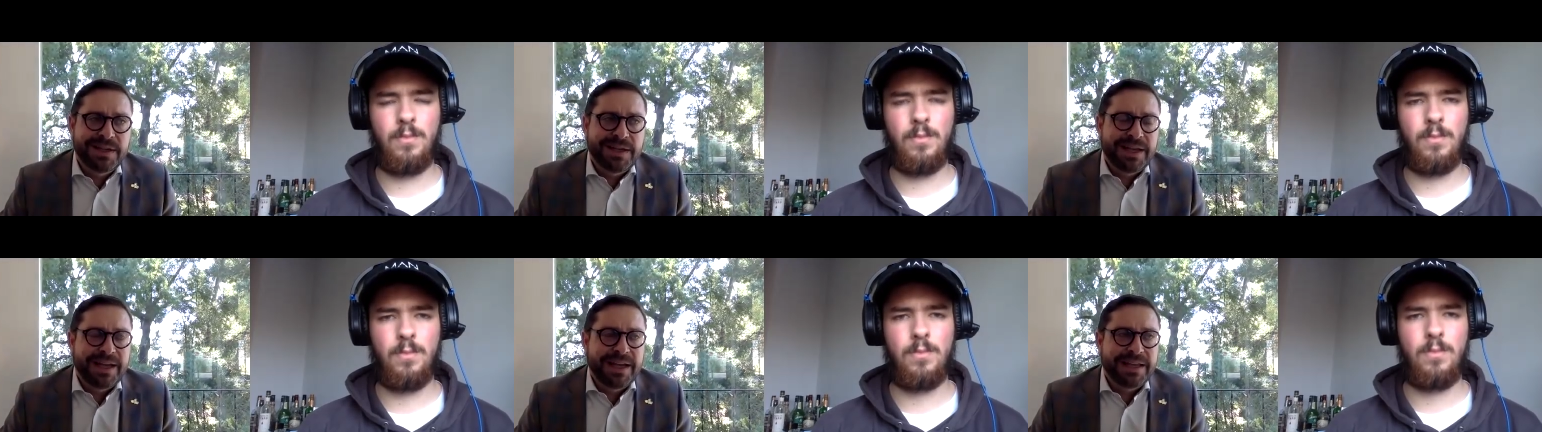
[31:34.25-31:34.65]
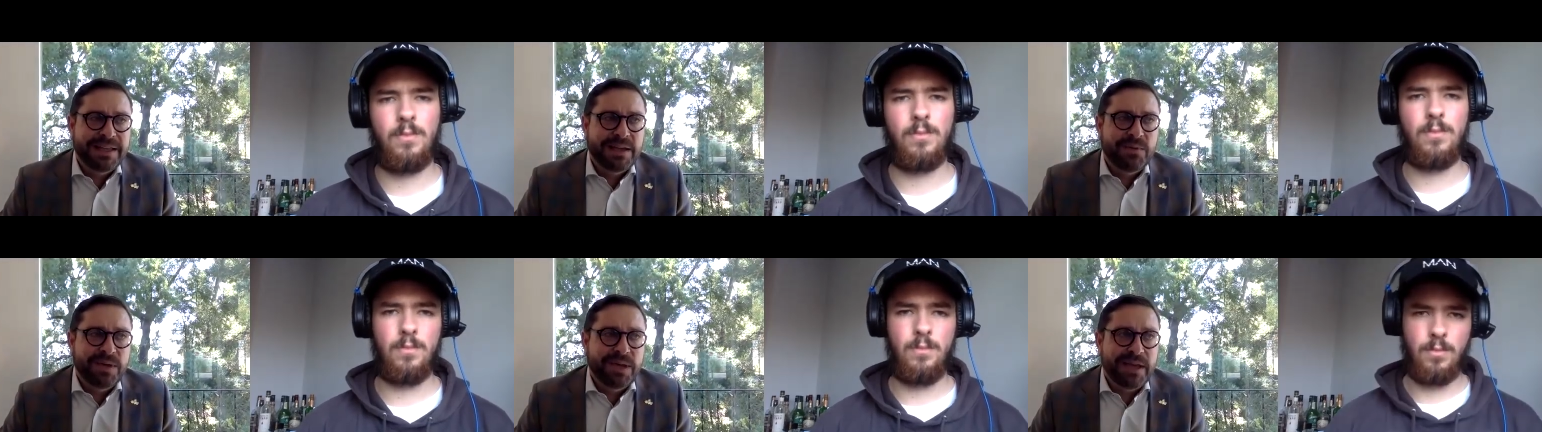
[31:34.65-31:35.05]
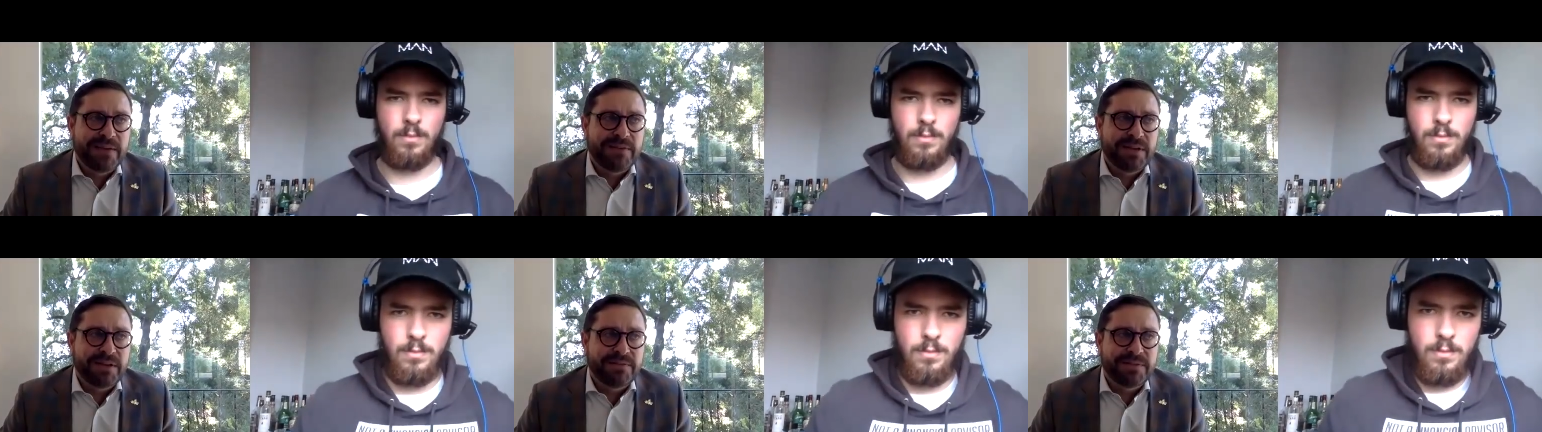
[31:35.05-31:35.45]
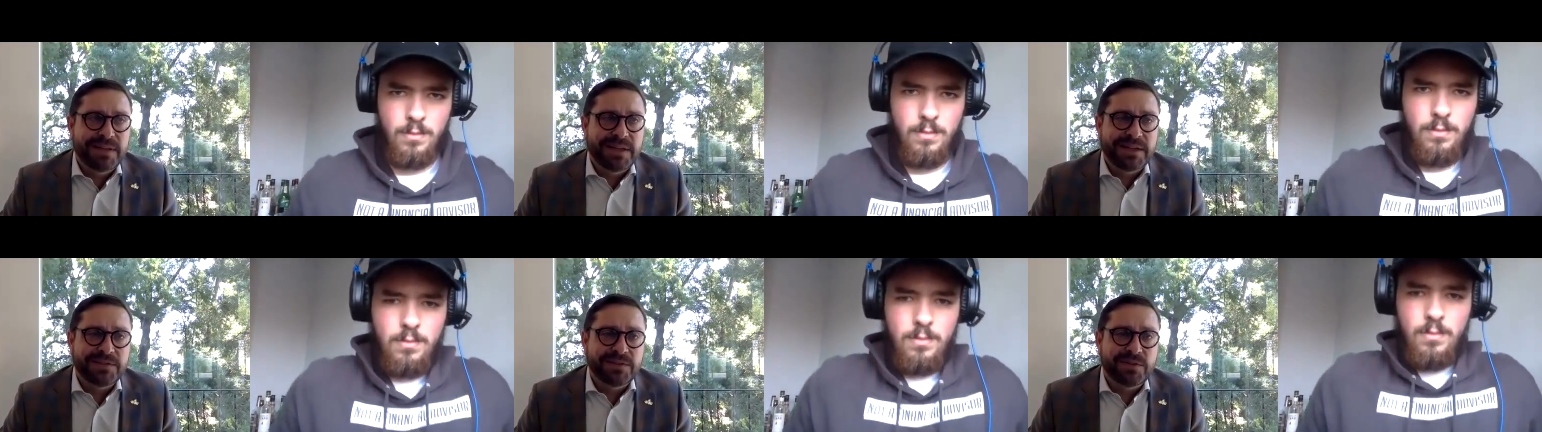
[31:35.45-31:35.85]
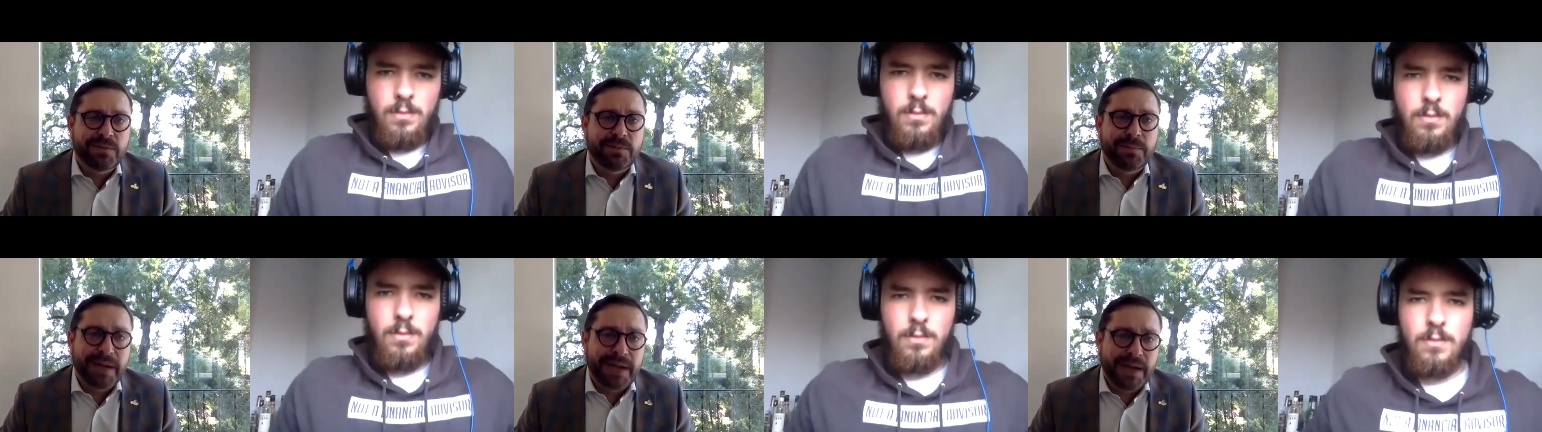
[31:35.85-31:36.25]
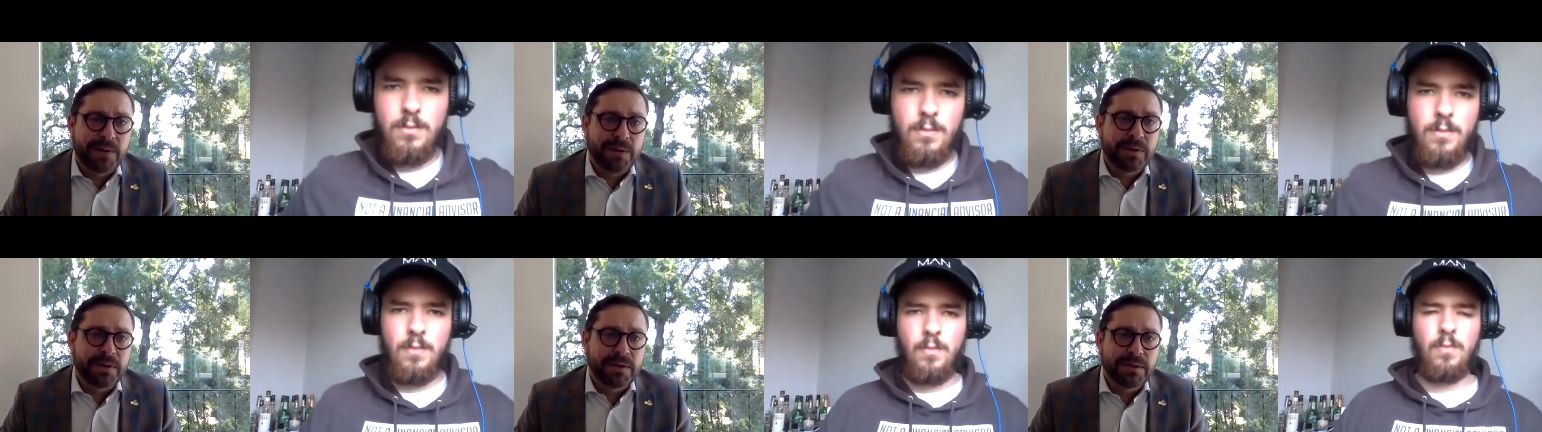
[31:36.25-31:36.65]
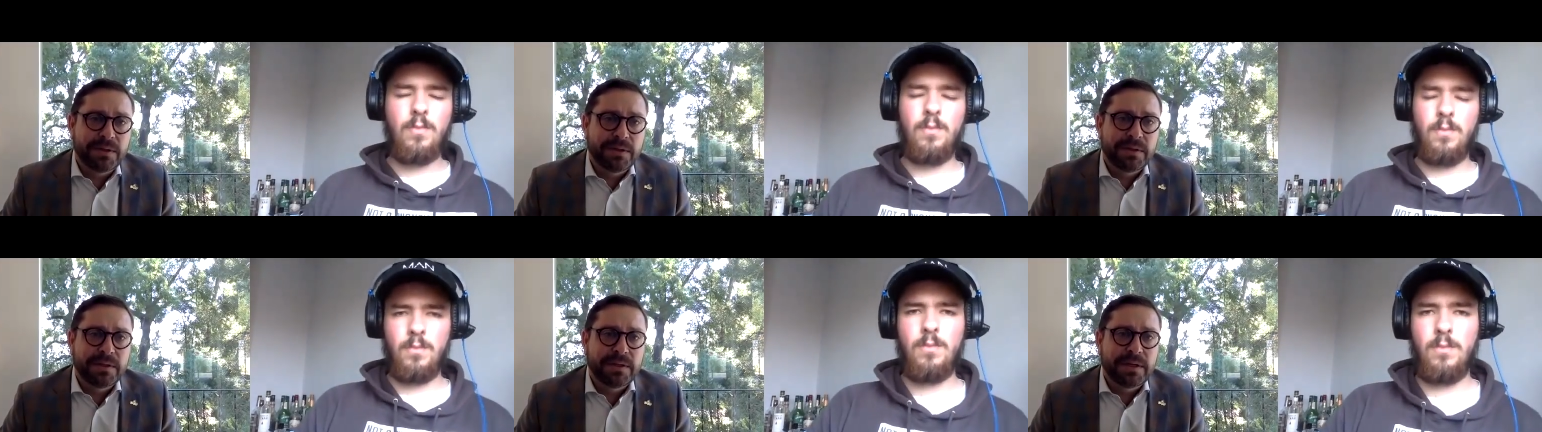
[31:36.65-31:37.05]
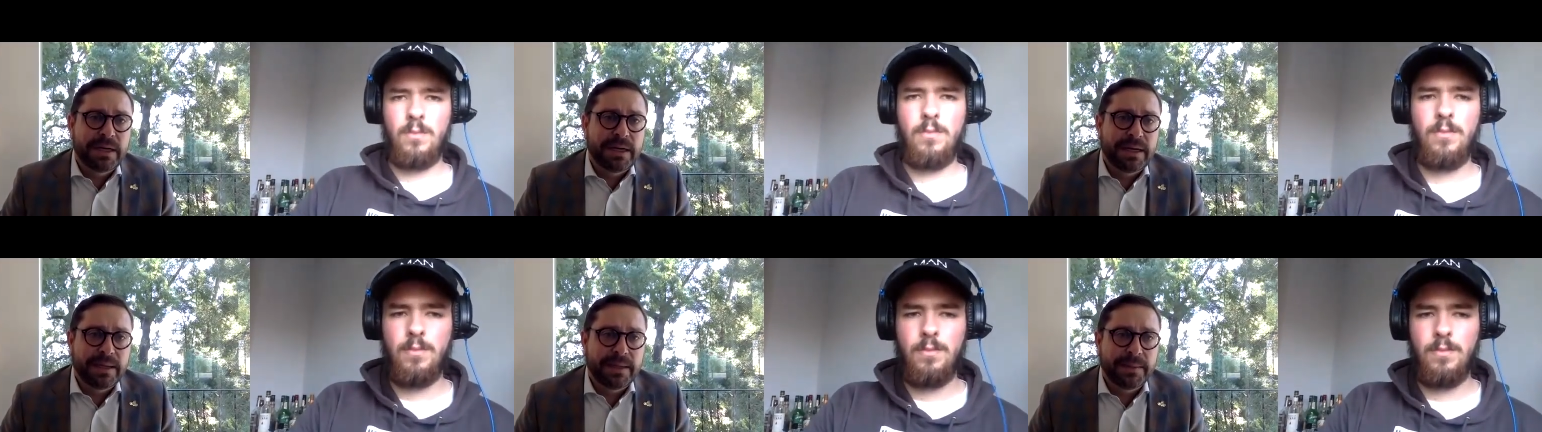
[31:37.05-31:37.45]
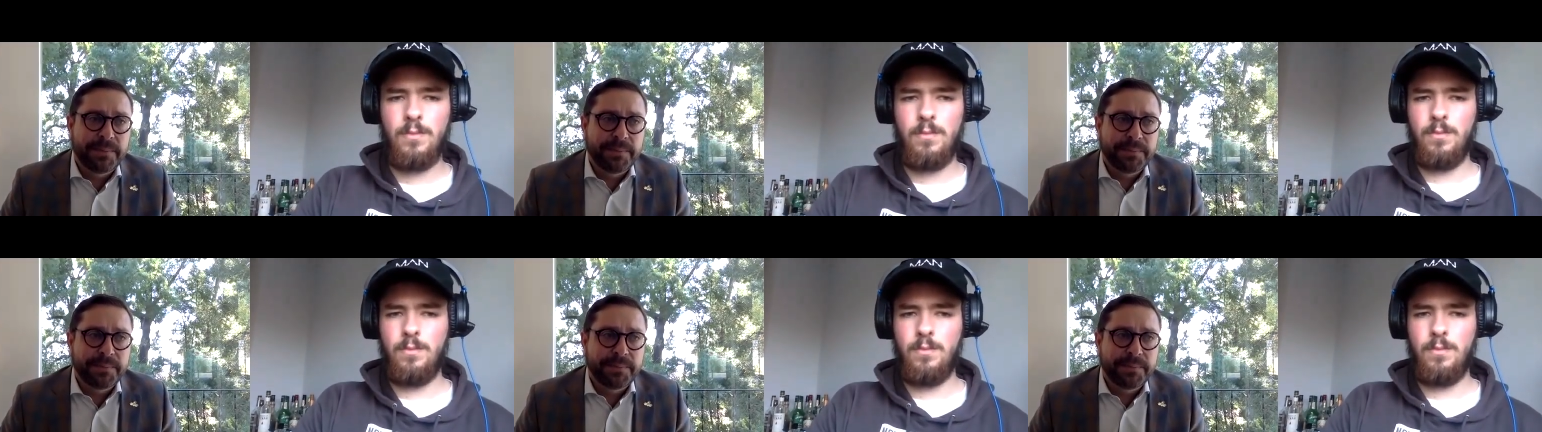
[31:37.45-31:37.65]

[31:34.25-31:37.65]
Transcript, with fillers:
Speaker 1: and that we have enough electrical power, um,